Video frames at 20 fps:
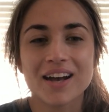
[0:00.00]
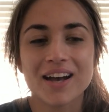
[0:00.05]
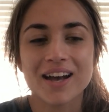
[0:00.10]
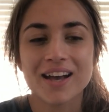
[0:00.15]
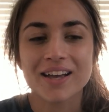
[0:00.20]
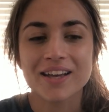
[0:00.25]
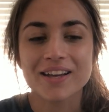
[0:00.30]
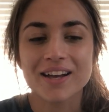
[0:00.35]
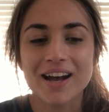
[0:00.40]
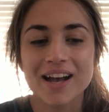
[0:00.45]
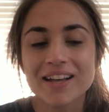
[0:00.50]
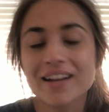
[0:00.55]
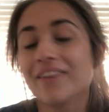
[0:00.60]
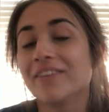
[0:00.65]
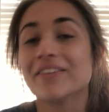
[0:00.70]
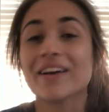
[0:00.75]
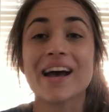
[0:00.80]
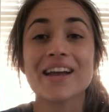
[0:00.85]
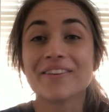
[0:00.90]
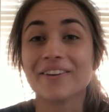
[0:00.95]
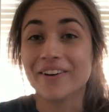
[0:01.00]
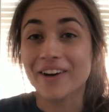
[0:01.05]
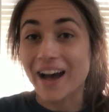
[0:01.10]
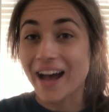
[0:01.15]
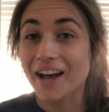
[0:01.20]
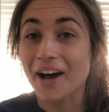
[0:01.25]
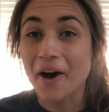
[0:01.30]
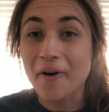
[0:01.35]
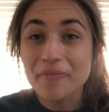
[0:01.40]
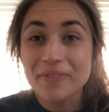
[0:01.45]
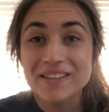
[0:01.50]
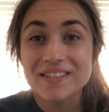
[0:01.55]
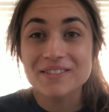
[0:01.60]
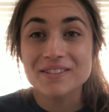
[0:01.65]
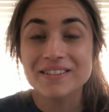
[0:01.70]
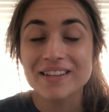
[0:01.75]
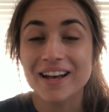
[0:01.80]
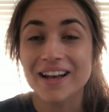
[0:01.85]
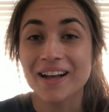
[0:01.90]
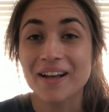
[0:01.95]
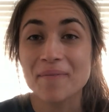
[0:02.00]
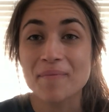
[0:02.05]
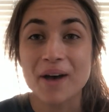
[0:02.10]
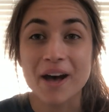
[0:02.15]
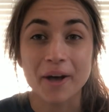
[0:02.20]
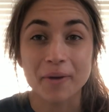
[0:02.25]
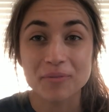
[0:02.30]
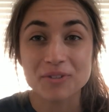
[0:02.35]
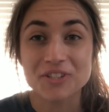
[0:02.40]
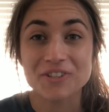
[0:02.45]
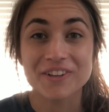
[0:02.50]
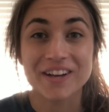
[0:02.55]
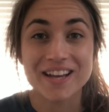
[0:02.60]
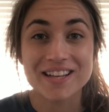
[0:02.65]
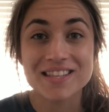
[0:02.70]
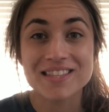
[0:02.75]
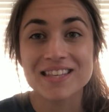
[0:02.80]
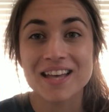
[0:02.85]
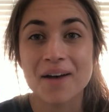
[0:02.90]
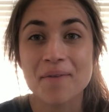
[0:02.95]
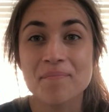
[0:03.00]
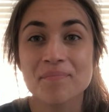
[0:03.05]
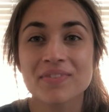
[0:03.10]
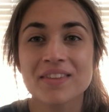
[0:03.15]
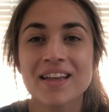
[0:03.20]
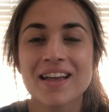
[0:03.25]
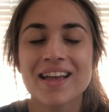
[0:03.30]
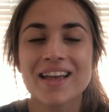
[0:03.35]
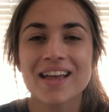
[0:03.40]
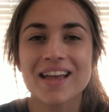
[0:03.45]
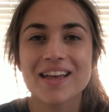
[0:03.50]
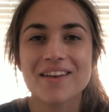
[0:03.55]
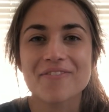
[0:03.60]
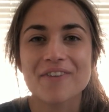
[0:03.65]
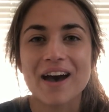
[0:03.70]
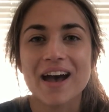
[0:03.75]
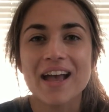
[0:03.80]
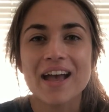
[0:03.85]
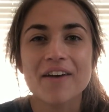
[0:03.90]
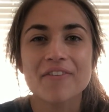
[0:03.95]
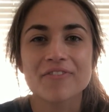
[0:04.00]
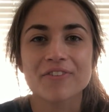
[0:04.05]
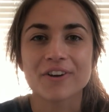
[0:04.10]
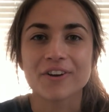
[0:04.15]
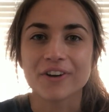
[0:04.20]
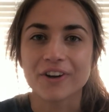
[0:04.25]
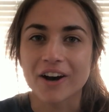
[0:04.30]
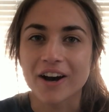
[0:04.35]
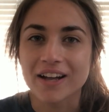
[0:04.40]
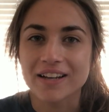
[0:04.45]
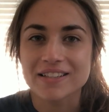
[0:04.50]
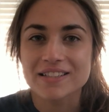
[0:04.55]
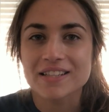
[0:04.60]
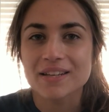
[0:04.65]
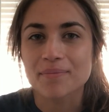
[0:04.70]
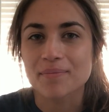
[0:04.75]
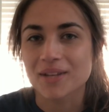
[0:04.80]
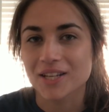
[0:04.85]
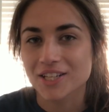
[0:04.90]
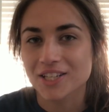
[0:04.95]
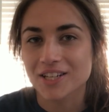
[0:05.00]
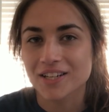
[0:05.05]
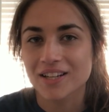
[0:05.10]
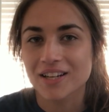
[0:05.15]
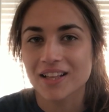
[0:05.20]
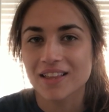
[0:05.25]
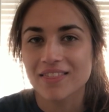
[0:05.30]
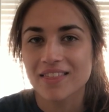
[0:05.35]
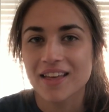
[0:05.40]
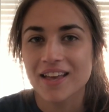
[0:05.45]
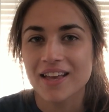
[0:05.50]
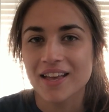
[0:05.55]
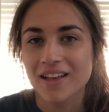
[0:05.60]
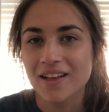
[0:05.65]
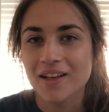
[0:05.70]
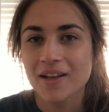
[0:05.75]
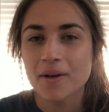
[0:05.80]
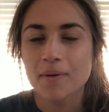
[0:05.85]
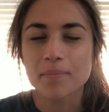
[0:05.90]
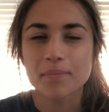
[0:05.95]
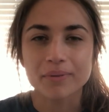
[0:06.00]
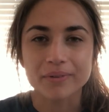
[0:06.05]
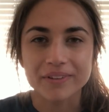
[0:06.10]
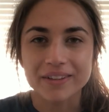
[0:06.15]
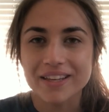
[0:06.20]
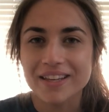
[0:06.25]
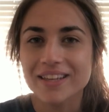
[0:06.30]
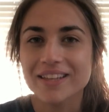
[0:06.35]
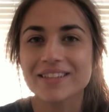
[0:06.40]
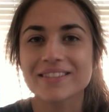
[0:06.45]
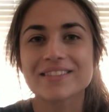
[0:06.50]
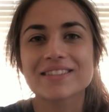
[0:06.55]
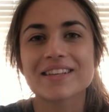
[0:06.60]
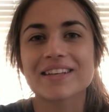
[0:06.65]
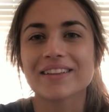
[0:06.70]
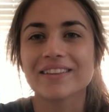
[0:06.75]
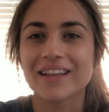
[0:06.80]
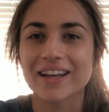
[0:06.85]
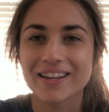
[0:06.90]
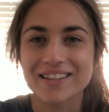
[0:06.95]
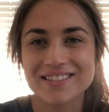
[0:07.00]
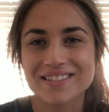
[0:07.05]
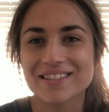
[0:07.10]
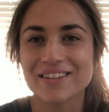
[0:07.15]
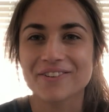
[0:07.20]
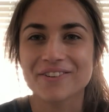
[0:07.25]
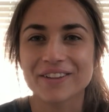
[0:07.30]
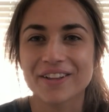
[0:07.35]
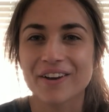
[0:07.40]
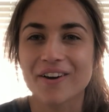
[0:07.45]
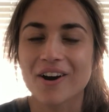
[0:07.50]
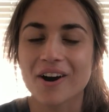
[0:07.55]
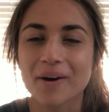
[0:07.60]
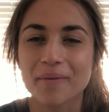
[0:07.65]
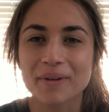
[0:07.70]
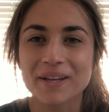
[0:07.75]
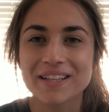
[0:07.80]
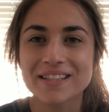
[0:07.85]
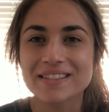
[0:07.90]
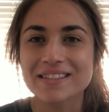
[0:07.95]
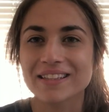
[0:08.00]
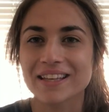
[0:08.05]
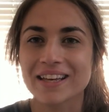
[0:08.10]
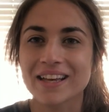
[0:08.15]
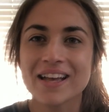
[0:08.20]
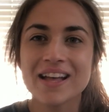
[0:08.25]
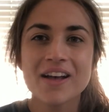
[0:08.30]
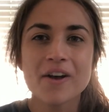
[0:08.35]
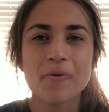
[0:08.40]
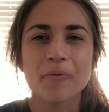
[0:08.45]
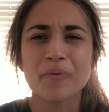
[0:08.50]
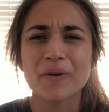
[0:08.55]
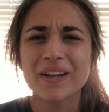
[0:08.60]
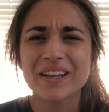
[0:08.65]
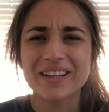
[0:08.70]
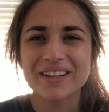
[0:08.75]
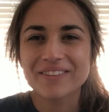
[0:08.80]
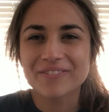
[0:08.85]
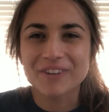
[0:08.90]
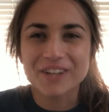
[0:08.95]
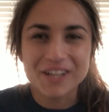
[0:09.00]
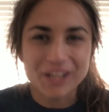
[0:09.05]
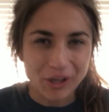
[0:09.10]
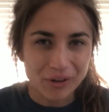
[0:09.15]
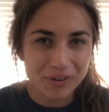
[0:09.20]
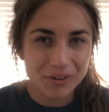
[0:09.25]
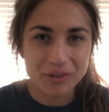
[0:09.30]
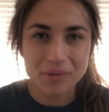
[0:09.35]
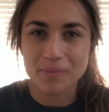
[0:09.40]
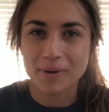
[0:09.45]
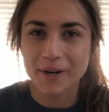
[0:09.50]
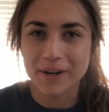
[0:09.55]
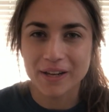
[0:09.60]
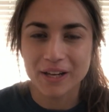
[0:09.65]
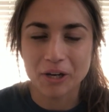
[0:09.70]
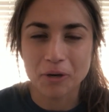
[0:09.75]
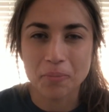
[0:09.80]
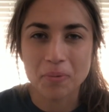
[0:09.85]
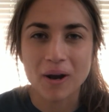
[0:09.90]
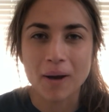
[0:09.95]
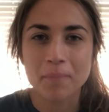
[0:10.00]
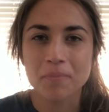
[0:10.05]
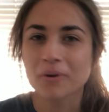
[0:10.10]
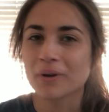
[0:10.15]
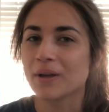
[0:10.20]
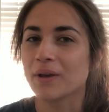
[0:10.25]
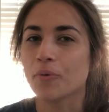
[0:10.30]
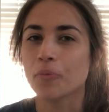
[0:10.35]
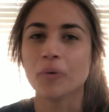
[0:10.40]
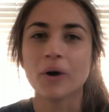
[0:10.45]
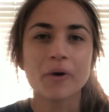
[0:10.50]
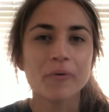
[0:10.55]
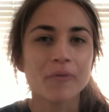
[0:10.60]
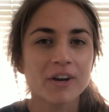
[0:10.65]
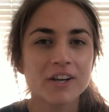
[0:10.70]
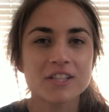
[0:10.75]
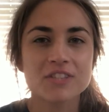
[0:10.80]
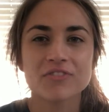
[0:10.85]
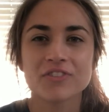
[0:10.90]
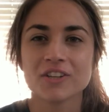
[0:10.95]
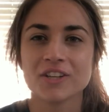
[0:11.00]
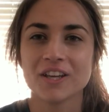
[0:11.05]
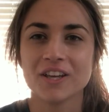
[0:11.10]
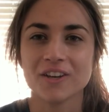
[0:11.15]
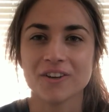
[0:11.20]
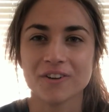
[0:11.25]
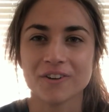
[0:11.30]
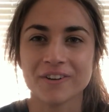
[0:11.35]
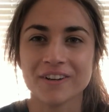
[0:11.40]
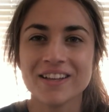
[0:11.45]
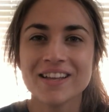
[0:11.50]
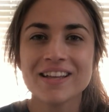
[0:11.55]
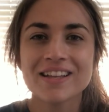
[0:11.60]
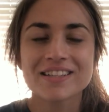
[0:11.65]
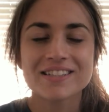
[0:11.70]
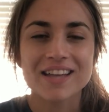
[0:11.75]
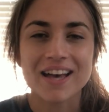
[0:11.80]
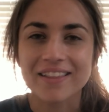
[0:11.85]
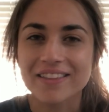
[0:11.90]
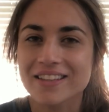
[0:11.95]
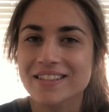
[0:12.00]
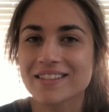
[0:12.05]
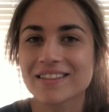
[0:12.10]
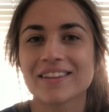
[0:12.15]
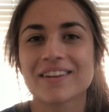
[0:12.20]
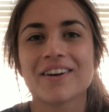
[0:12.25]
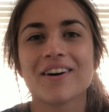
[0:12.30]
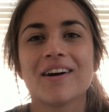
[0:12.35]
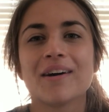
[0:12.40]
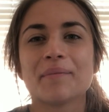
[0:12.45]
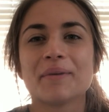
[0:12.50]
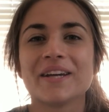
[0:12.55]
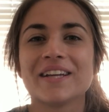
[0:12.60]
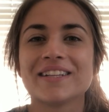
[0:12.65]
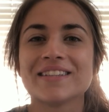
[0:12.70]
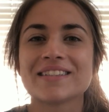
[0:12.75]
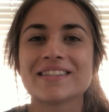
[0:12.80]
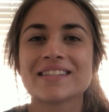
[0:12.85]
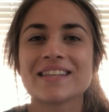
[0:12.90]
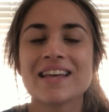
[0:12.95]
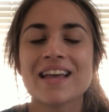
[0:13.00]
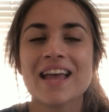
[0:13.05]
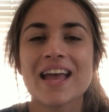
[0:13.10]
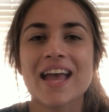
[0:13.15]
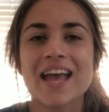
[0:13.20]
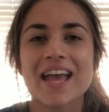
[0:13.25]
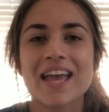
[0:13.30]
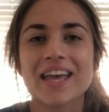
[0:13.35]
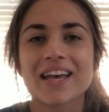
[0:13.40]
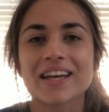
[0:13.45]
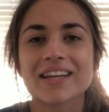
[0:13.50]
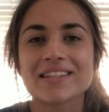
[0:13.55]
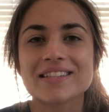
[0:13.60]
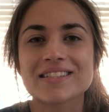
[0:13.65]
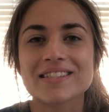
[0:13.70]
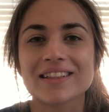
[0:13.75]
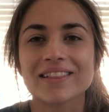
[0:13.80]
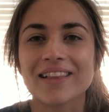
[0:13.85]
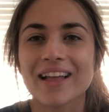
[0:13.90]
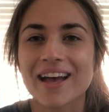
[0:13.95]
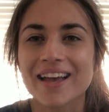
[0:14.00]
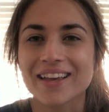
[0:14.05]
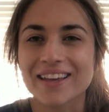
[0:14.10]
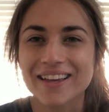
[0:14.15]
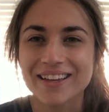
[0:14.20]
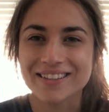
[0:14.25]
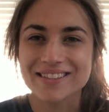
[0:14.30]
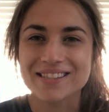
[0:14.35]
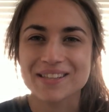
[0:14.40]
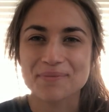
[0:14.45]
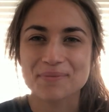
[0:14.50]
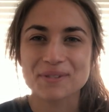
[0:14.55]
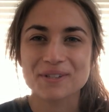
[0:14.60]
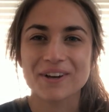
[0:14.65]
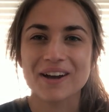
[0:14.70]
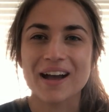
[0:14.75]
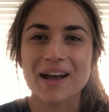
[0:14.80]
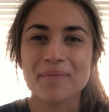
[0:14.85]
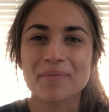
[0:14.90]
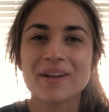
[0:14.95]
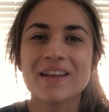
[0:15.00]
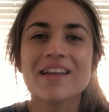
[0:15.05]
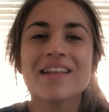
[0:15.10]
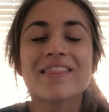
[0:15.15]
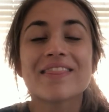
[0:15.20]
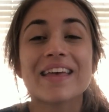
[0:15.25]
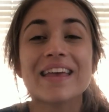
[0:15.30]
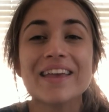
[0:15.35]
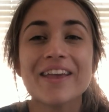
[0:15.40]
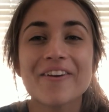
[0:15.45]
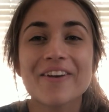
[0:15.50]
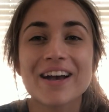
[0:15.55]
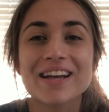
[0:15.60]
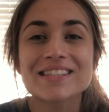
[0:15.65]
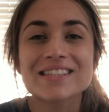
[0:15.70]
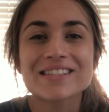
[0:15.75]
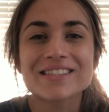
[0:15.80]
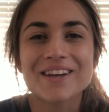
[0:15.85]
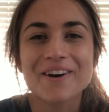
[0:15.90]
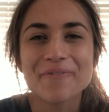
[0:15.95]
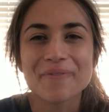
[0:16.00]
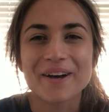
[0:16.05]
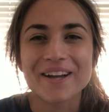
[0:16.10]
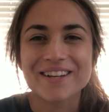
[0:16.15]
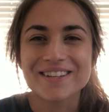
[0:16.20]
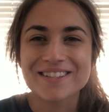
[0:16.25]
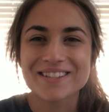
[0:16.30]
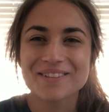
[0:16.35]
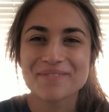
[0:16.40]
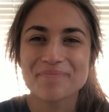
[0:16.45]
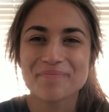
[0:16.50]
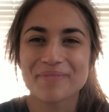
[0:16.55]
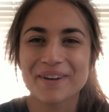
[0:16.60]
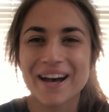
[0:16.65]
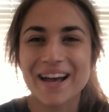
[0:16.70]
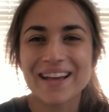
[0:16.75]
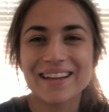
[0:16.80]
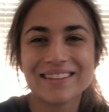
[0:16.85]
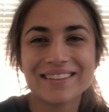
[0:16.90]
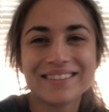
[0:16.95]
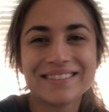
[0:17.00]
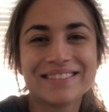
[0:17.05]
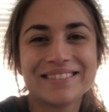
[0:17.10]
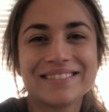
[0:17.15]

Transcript: I don't know. I hope this helps you guys some. If I have forgotten to mention anything, please let us know in the comments. Like, what do you do to market your property? What works for you? Tell us in the comments, and like and subscribe. Thank you guys so much. Bye.